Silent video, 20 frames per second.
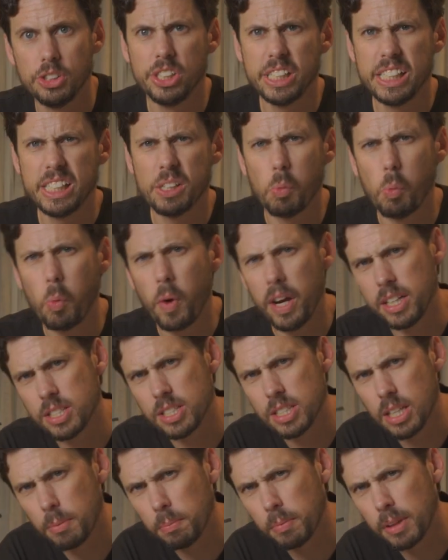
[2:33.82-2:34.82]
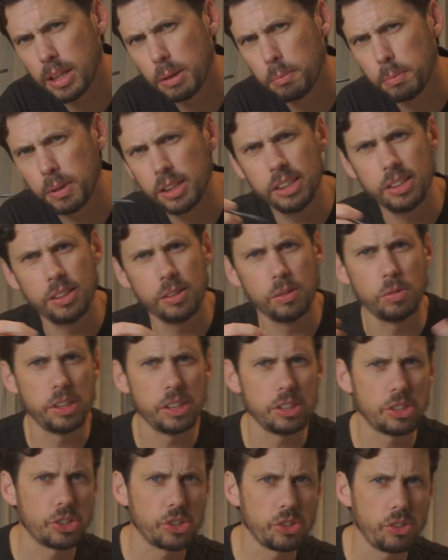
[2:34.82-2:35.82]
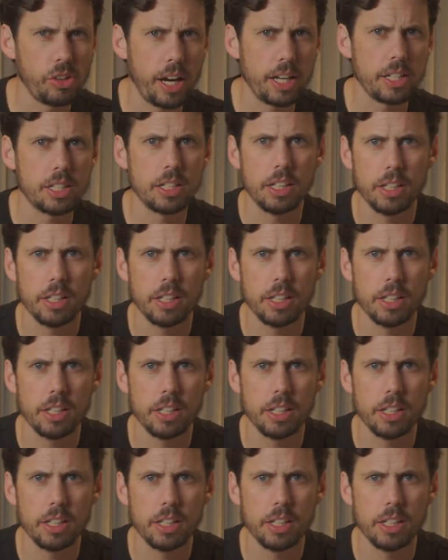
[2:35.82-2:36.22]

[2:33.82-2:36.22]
You need to wedge something but you don't want to scratch